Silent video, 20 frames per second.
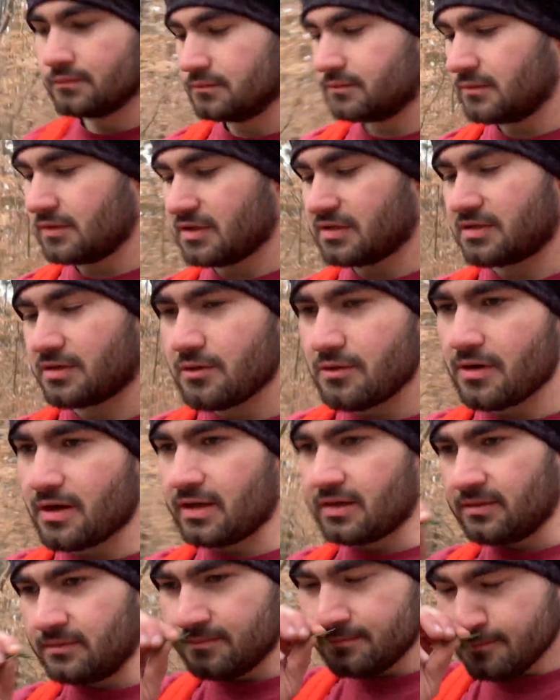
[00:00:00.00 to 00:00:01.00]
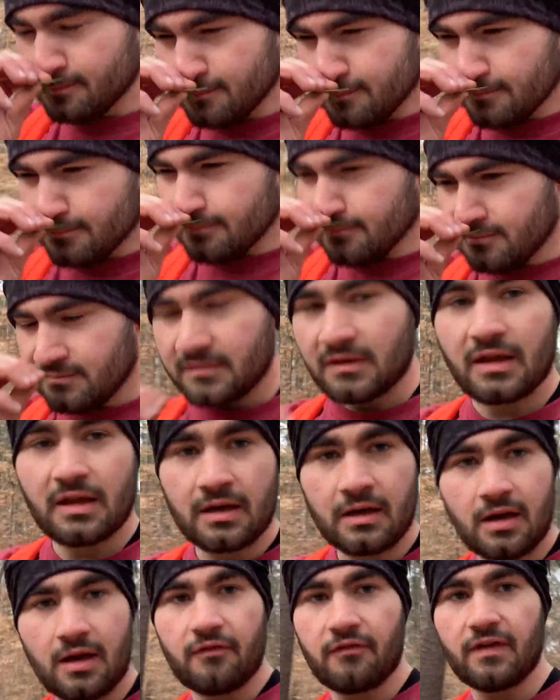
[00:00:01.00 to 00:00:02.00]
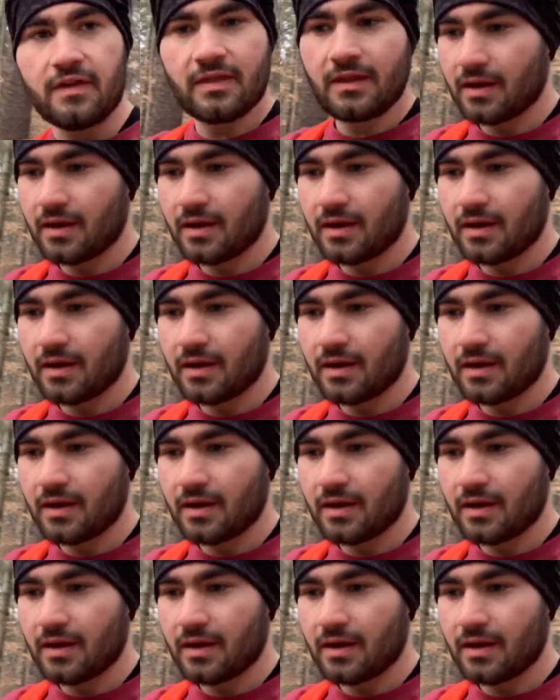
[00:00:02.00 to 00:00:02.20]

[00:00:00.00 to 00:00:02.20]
Just go ahead and get enough in